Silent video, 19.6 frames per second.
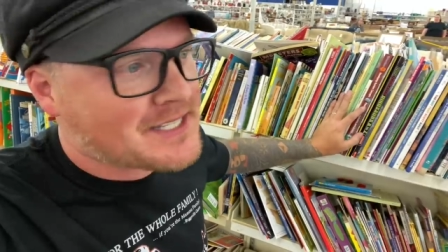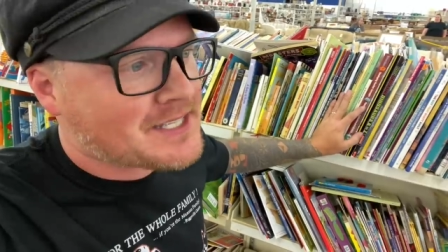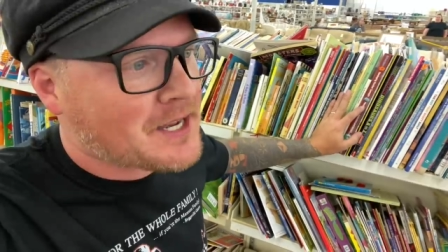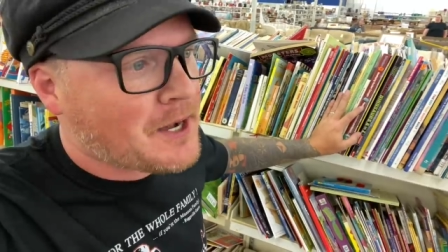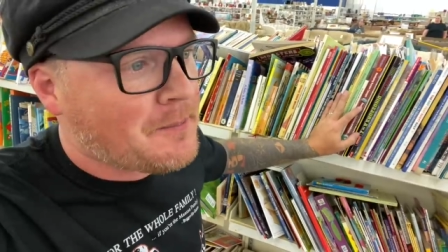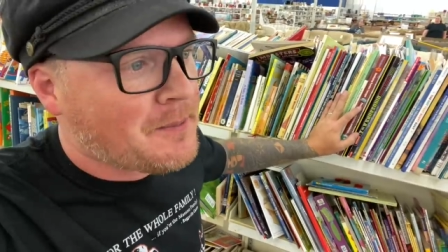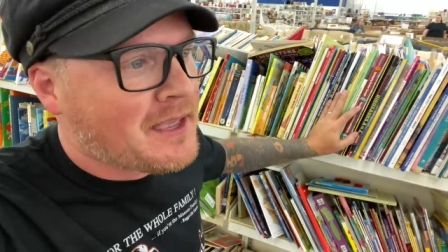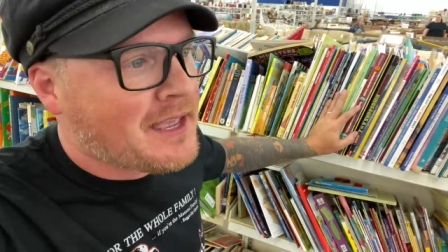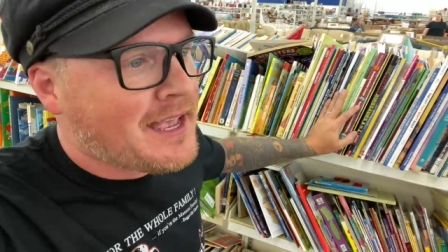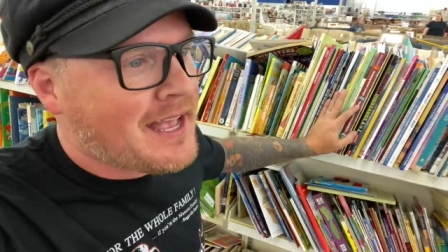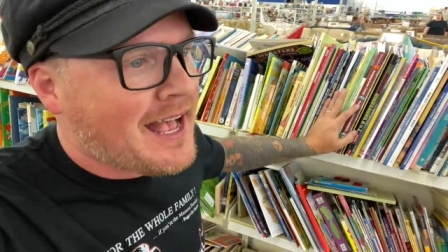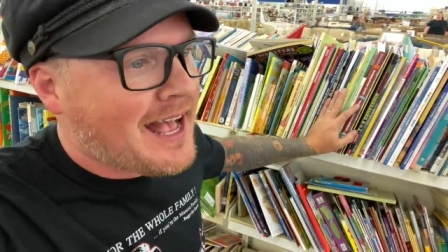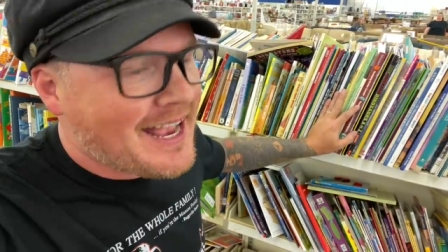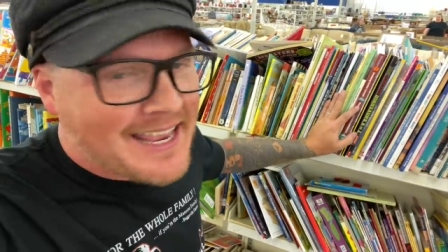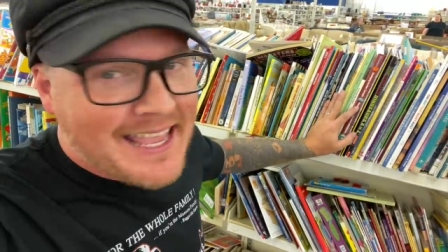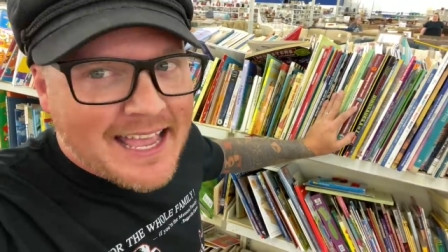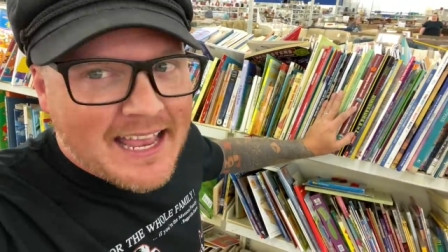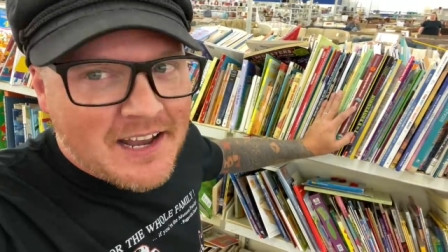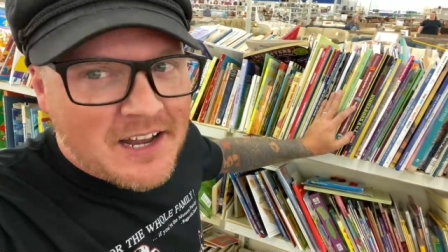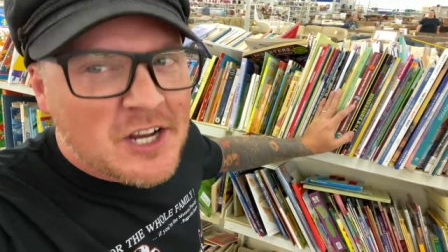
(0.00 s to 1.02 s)
so
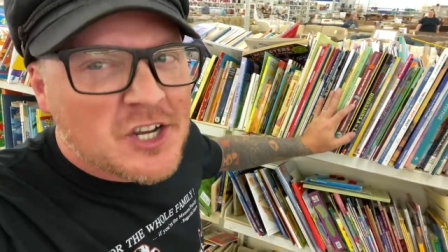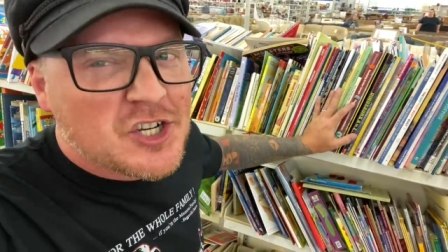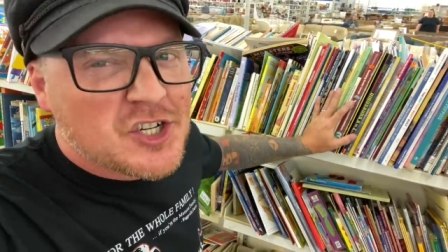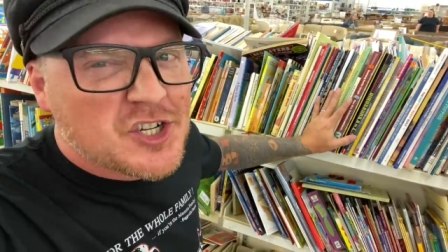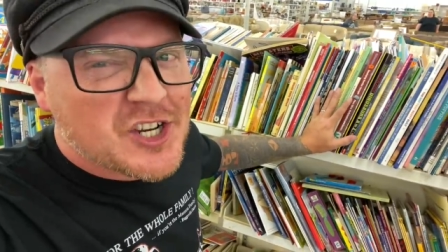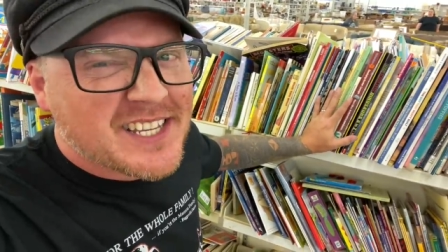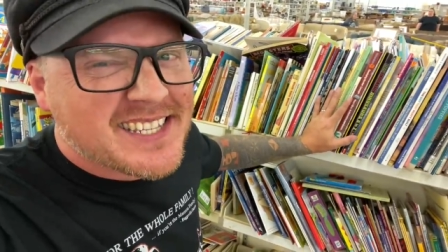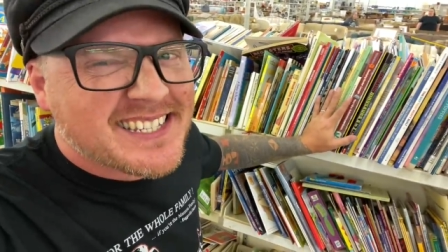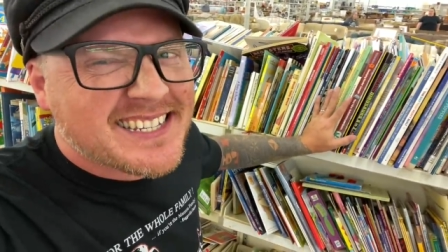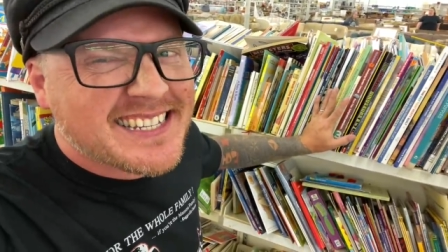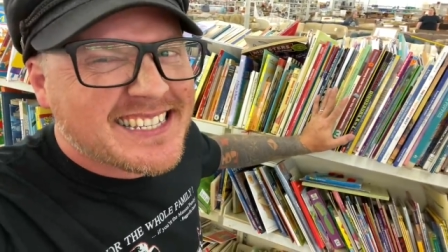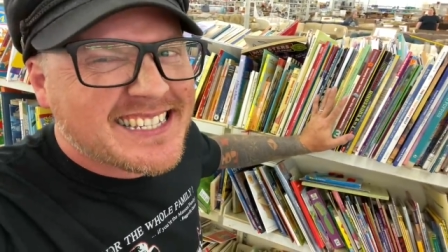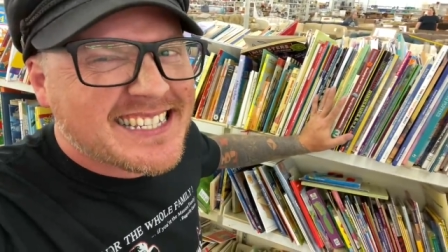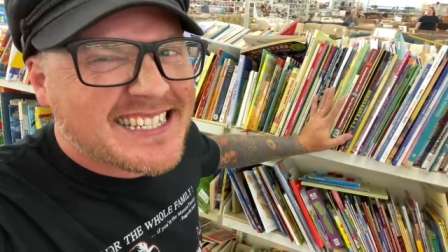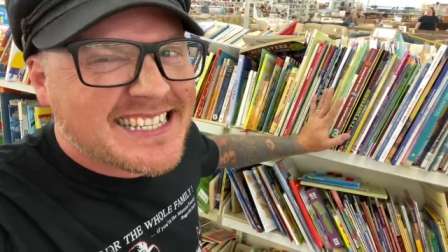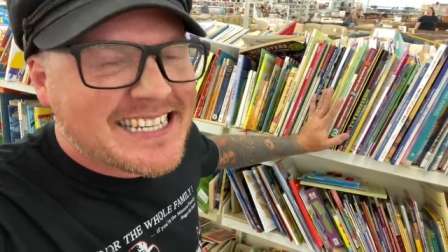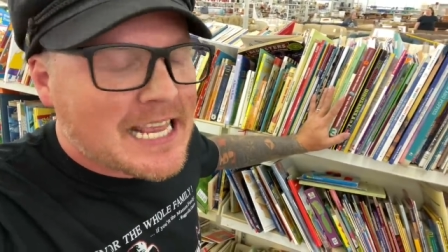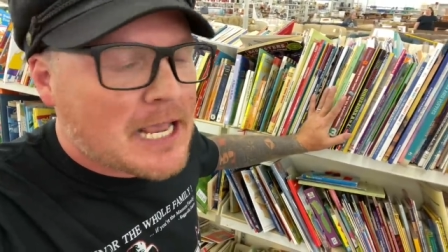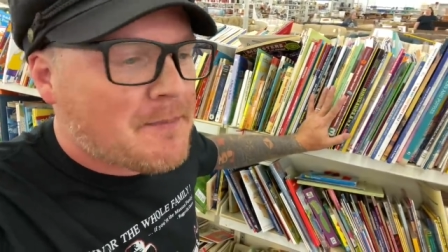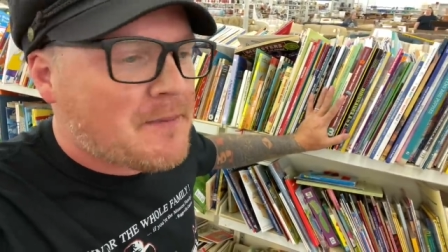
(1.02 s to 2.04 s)
again, just
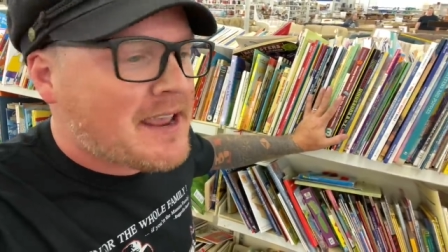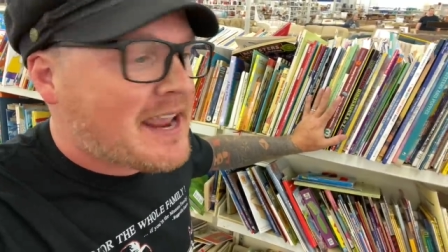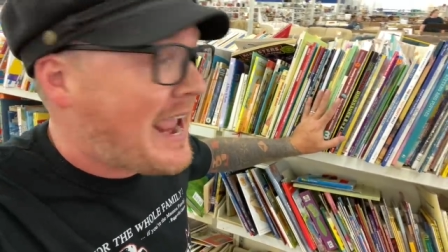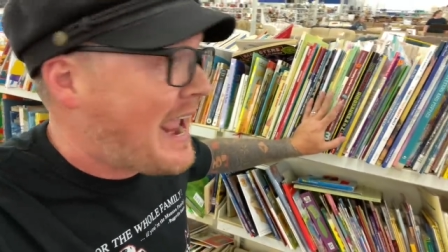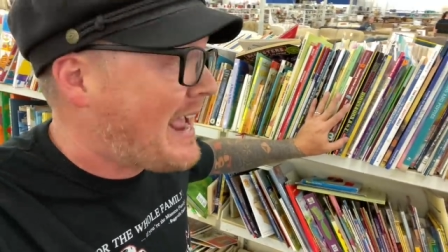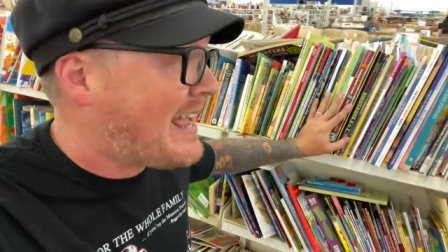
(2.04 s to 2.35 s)
skimming.